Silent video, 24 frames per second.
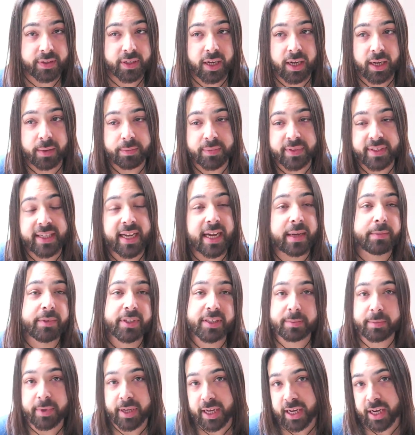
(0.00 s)
Sam
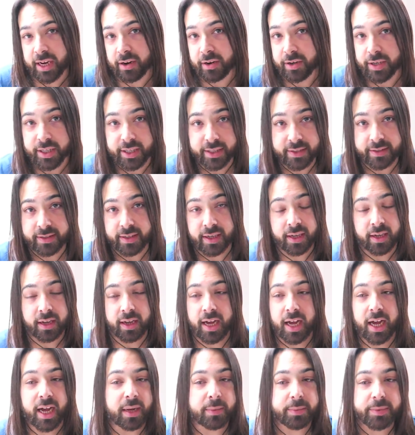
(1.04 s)
does my hair and he's
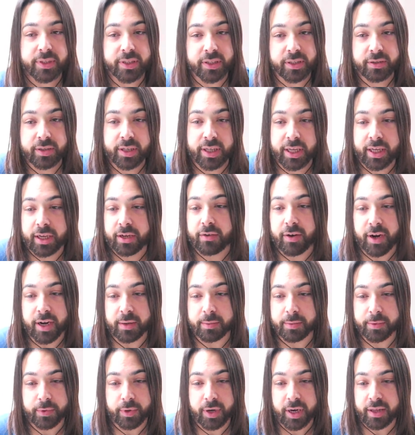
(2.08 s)
absolutely
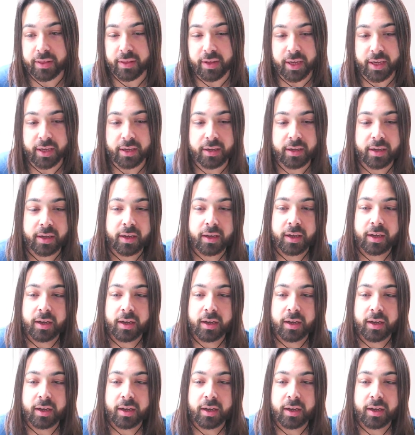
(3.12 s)
incredible, I think.